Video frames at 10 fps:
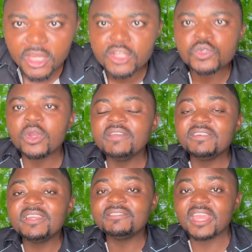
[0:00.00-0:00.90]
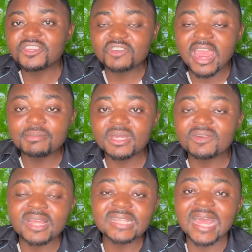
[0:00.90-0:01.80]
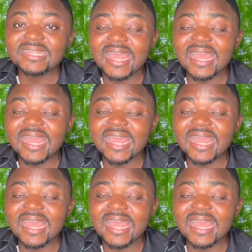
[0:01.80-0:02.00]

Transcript: So even if Nigerian immigrants are